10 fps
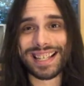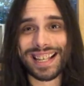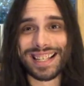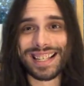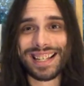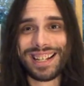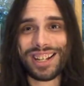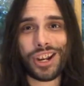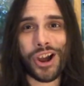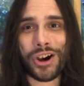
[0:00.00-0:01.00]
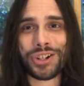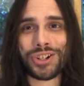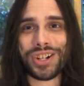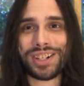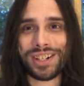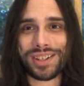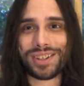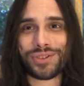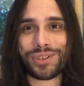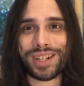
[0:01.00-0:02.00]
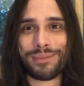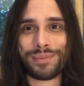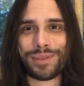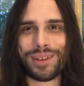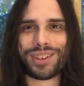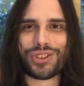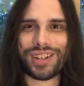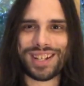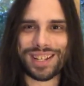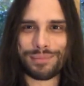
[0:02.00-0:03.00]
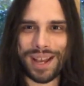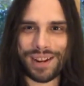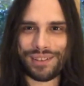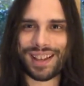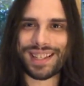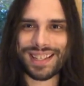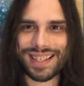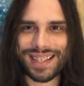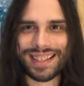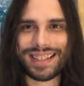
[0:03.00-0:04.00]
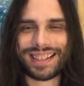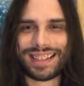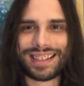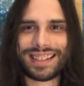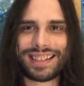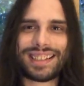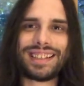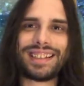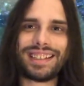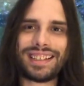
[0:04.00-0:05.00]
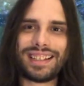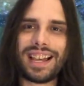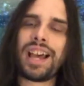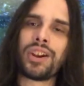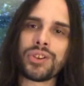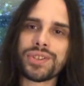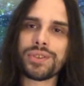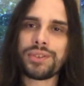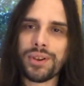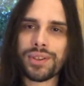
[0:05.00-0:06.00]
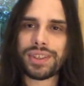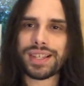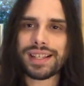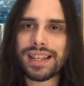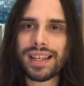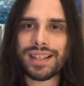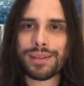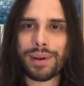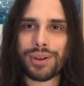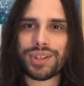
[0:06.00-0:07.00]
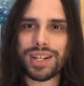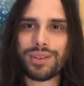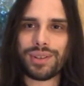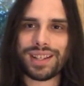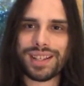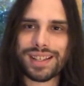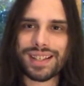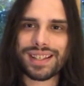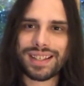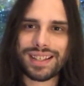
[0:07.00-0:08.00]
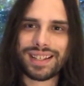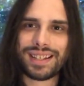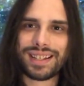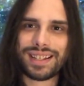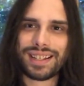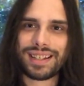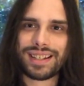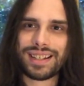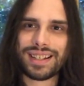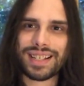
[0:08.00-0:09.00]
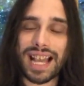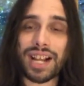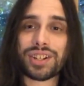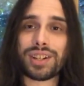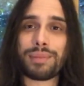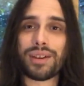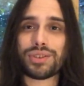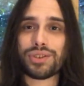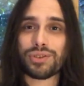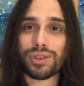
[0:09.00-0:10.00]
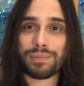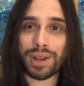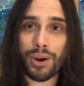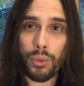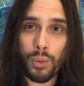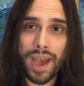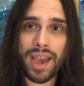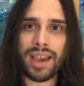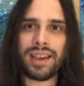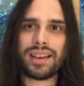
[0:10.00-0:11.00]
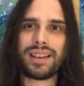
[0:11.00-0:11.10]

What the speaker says: says, non-genius dreams while genius manifests. And also know that this key is about decrease. It's actually about stripping away